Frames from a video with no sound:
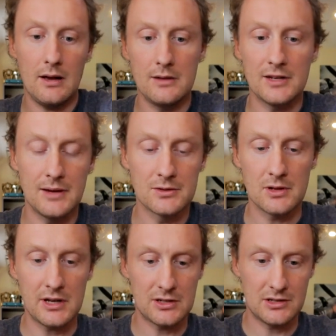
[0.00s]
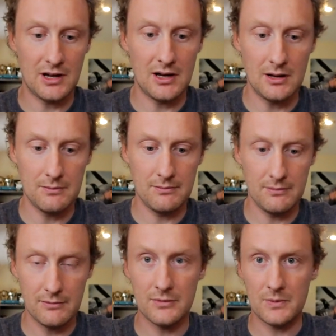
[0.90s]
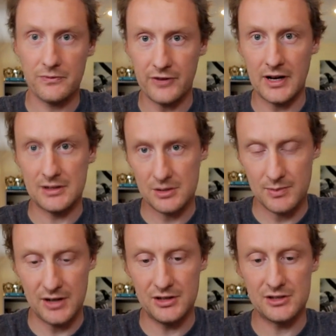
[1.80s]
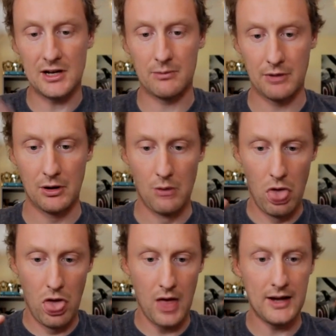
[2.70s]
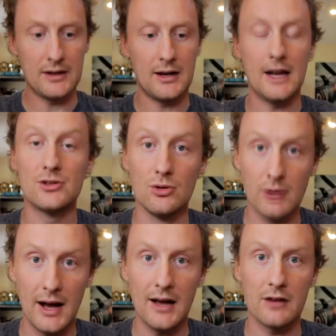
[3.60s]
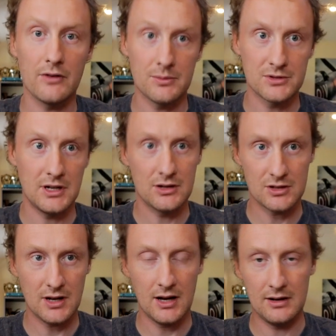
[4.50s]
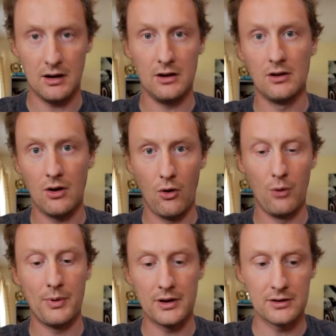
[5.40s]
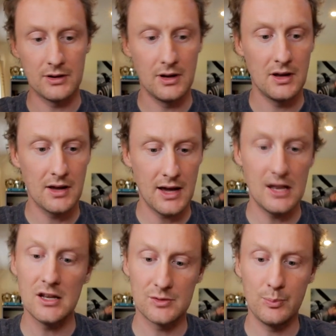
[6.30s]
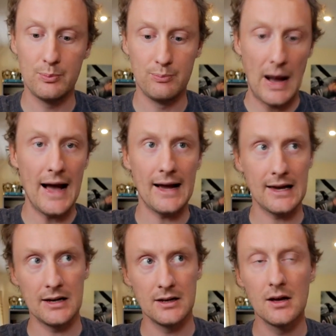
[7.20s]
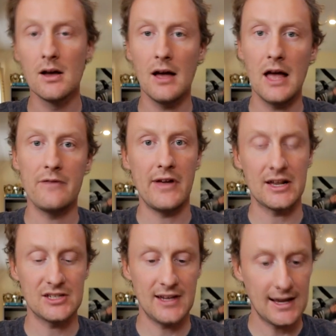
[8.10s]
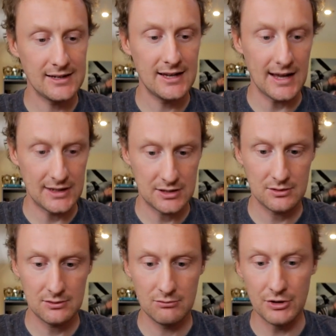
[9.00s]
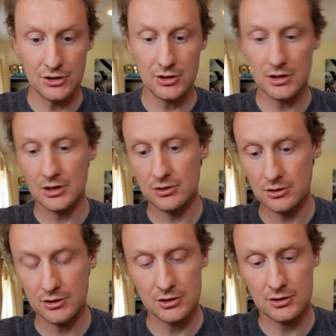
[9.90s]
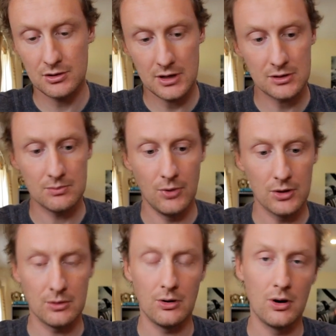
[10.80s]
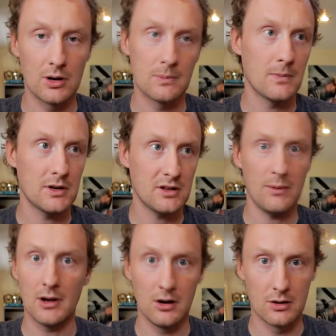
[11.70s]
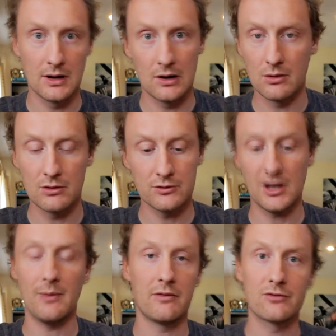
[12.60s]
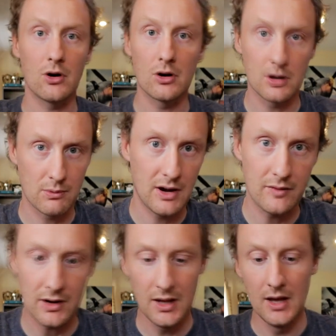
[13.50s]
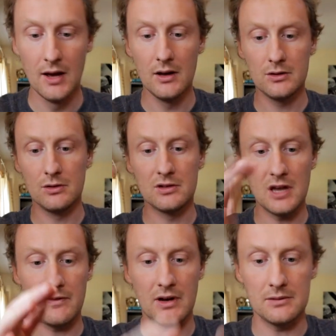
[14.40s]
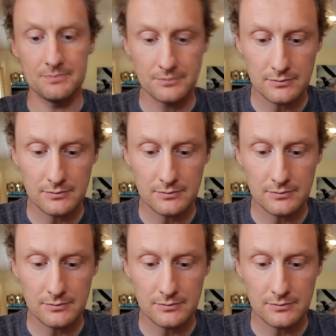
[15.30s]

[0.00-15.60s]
In terms of this funny suspension setup where they go, I do have upstairs an unopened in its bag FX10 kit, which you can introduce to this model or a Tamiya Hornet or Tamiya Frog or whatever to give it